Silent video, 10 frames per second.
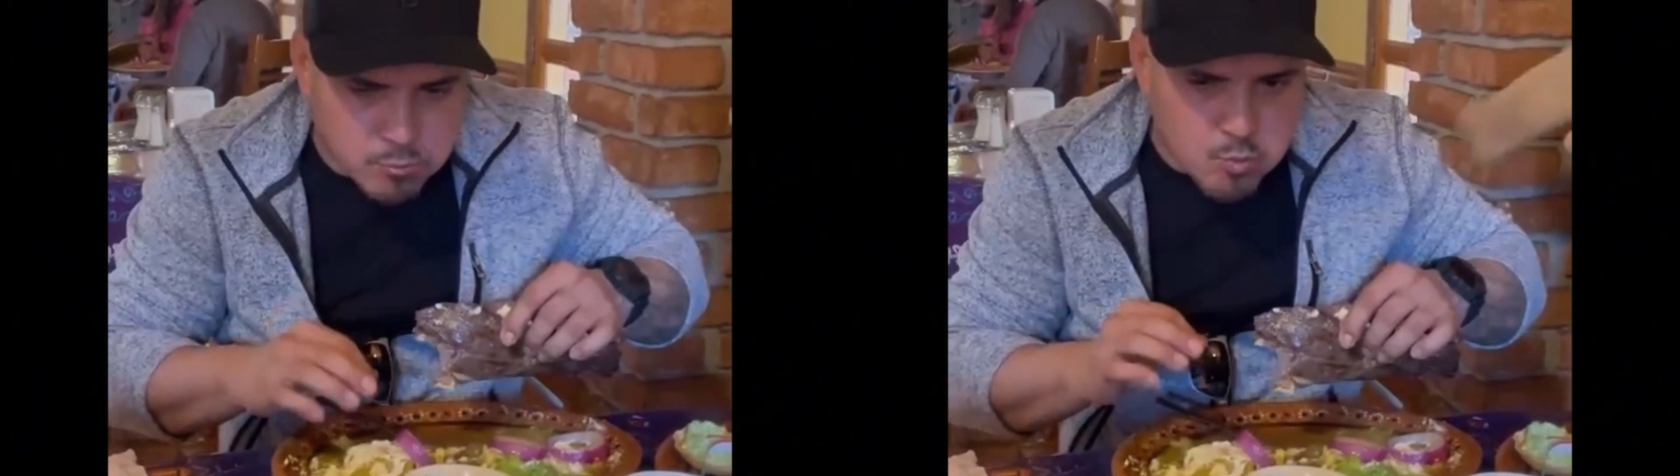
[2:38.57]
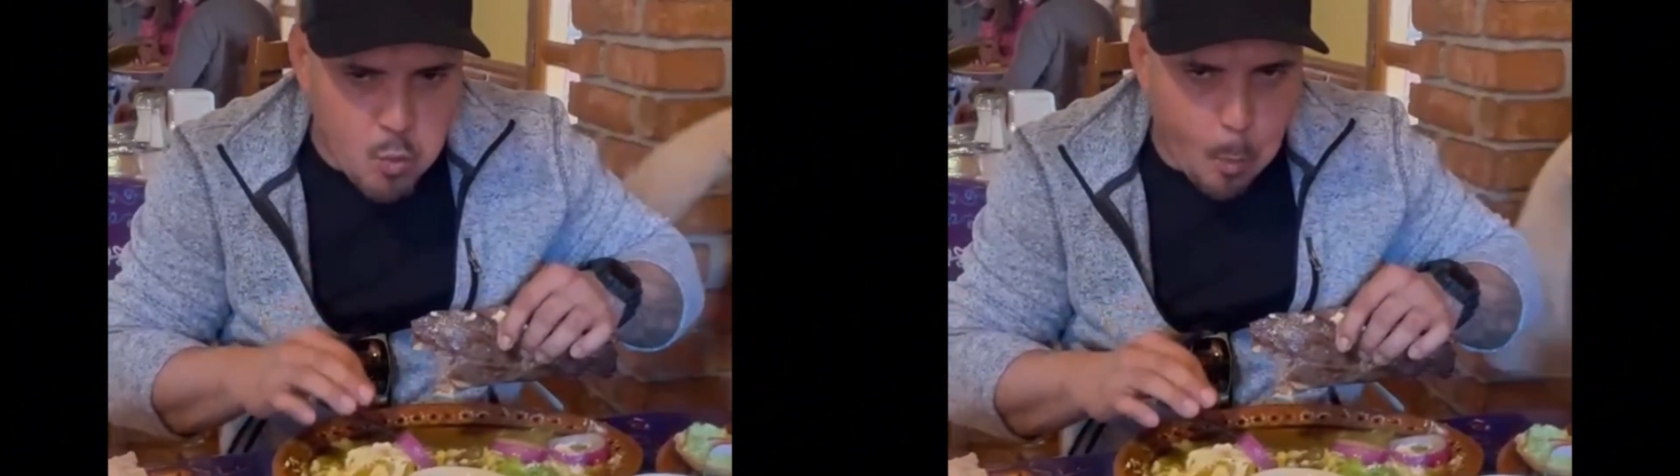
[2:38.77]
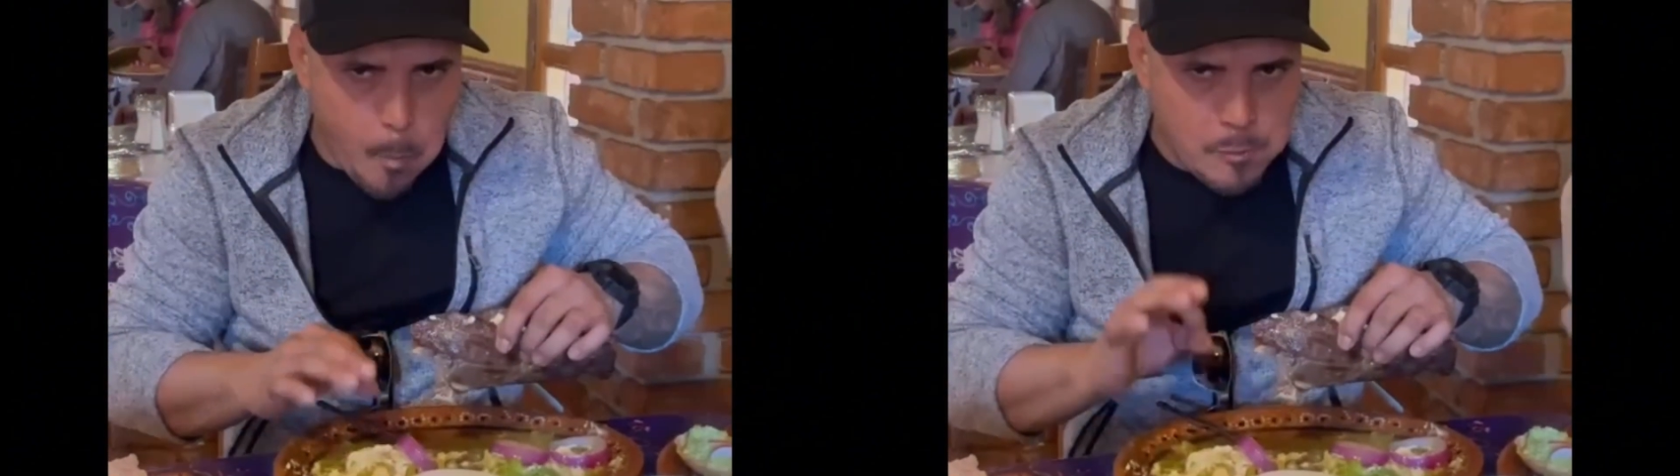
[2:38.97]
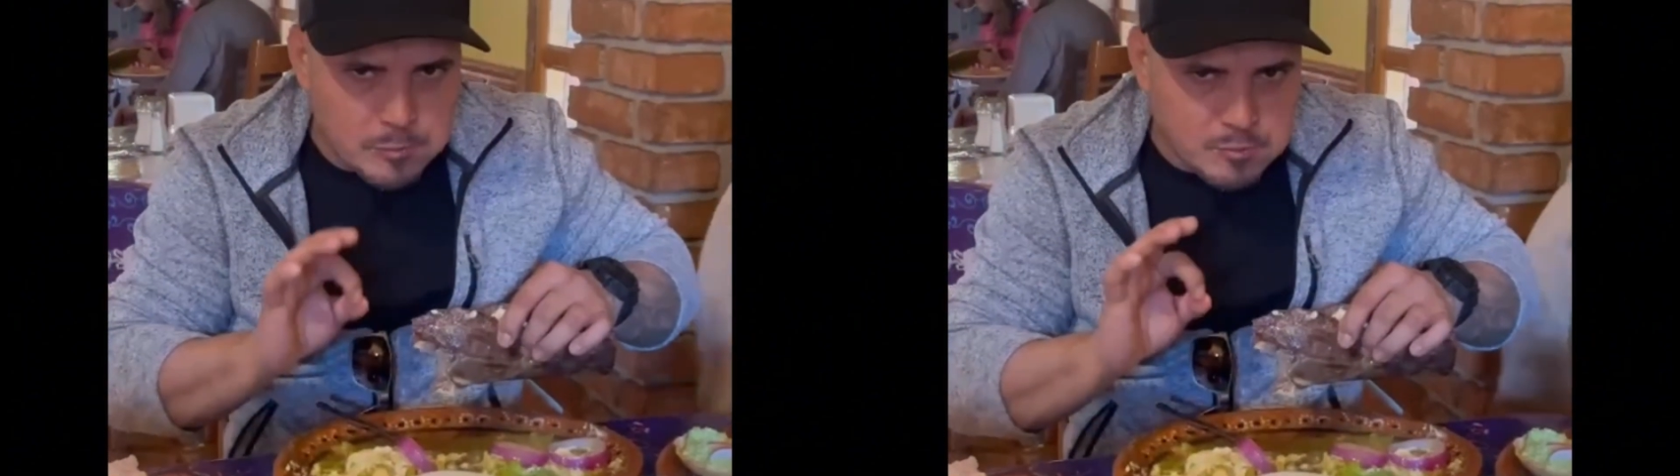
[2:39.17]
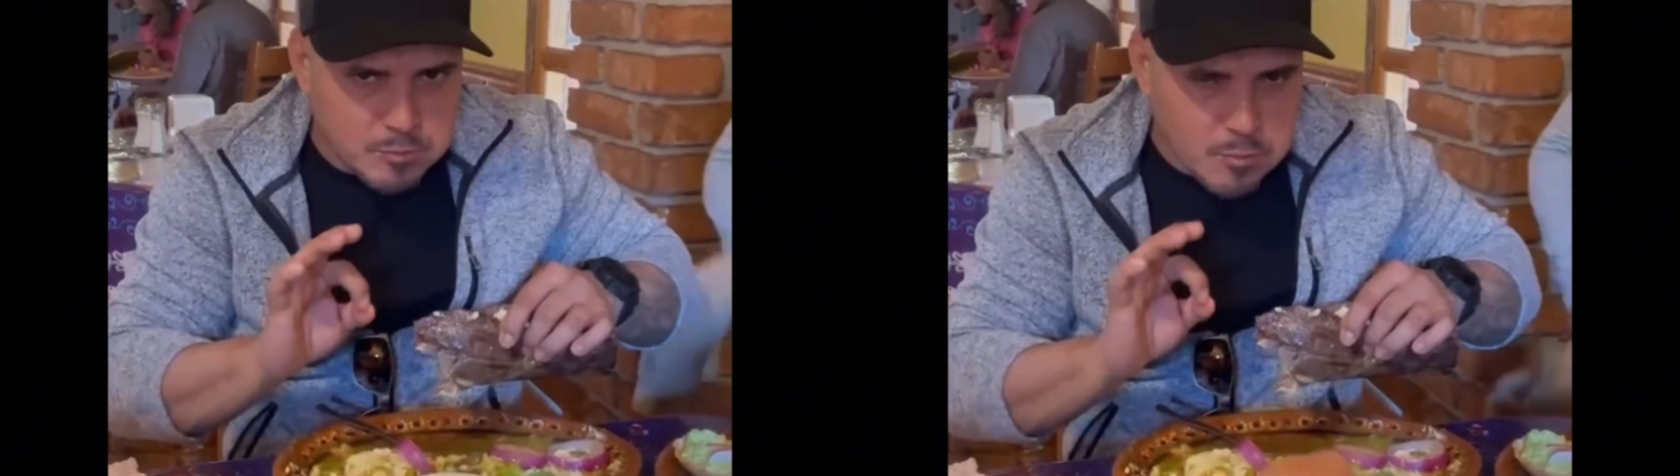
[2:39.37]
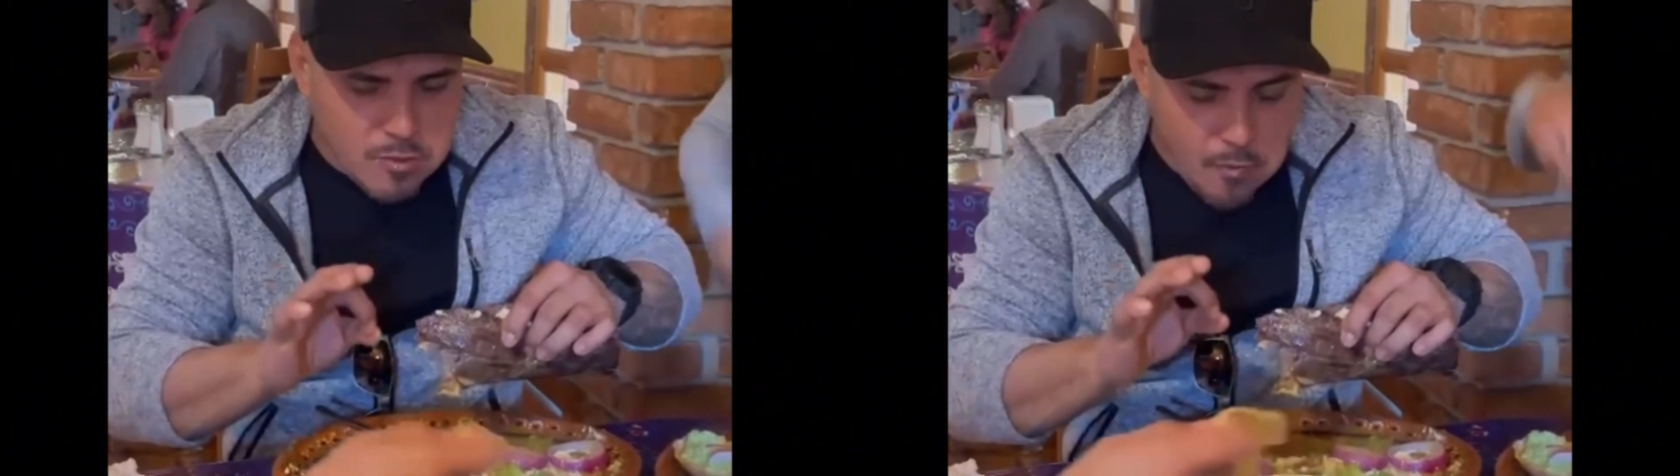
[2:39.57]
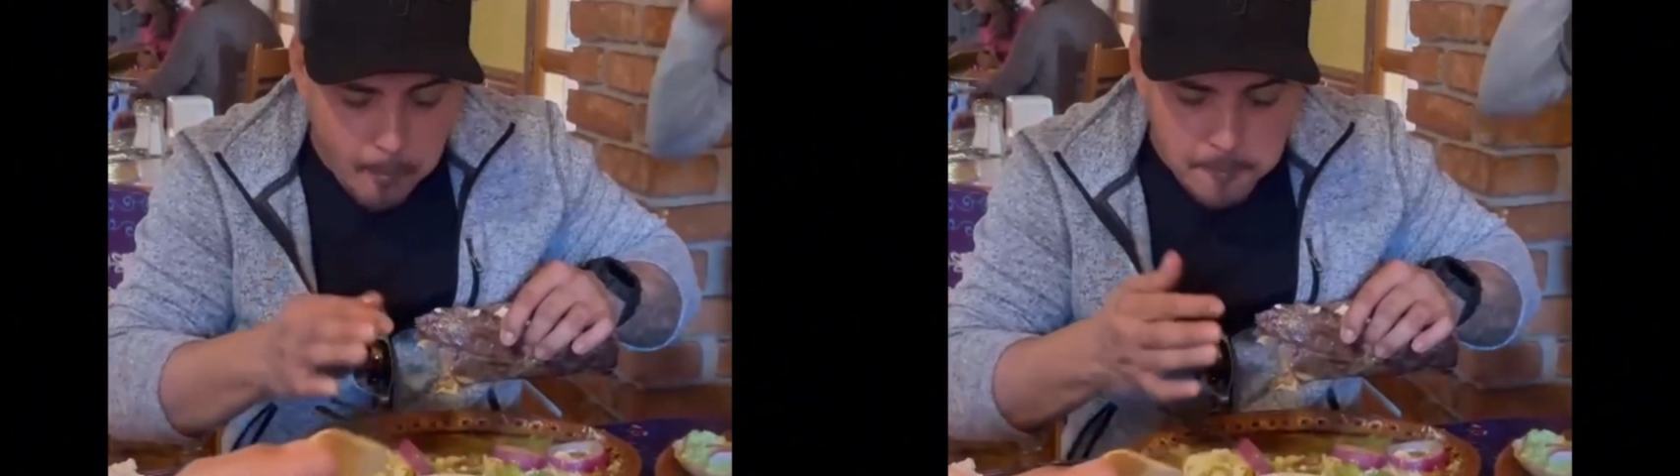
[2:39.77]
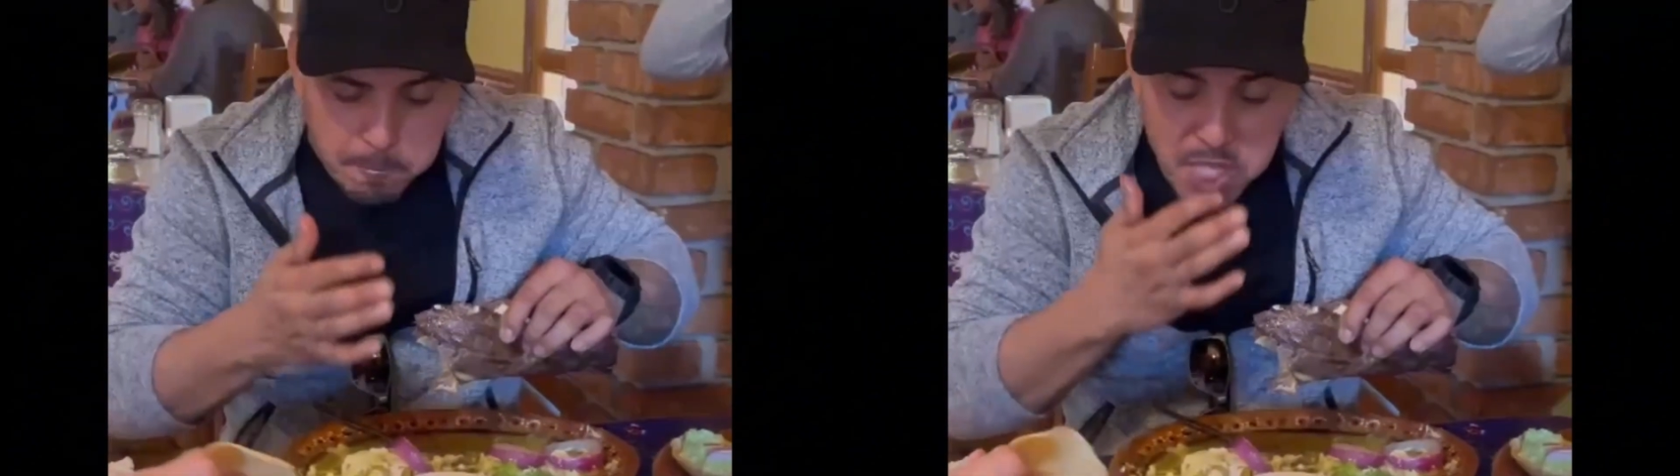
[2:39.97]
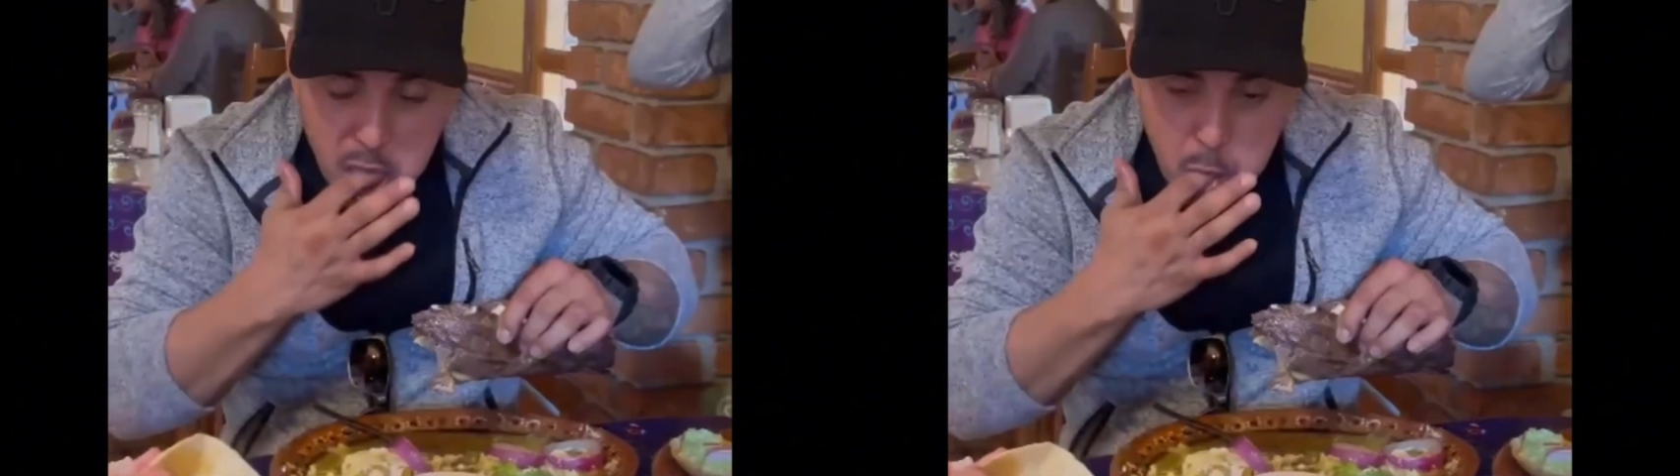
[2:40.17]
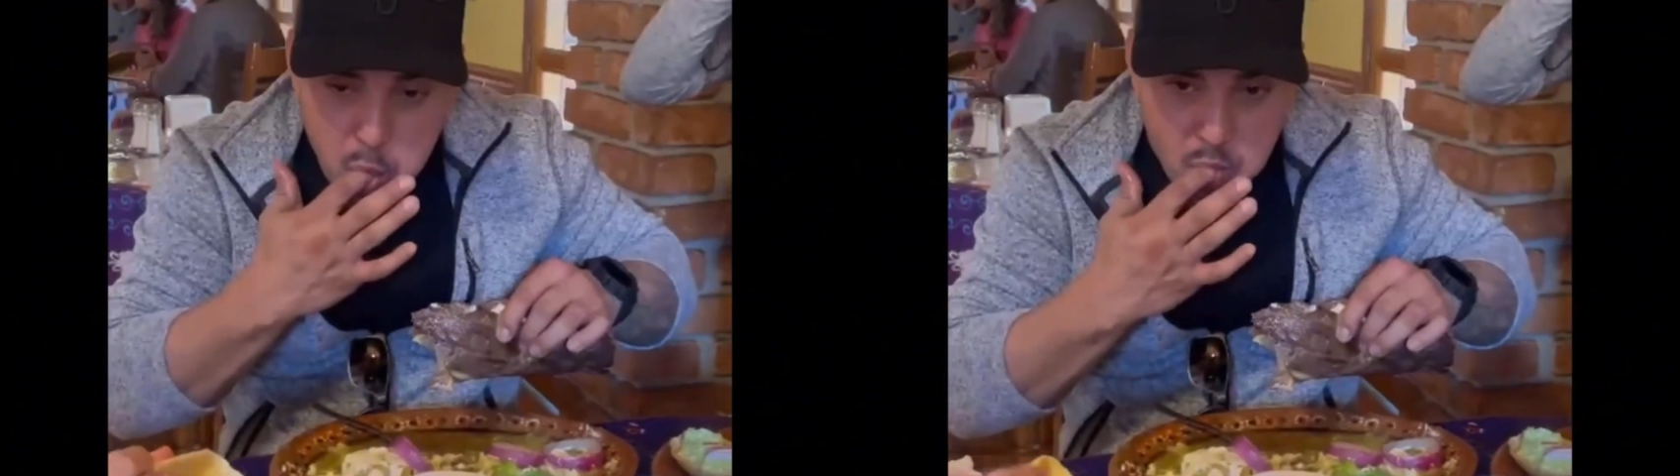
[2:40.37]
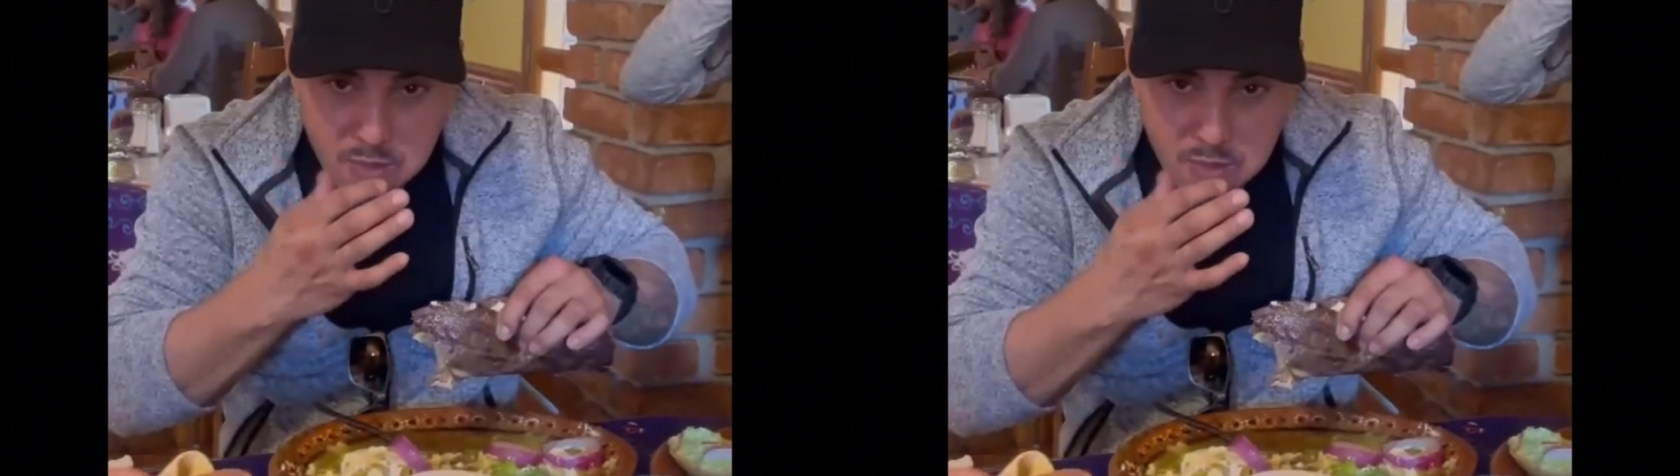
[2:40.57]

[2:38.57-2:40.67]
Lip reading: to offer in Mexico. You guys,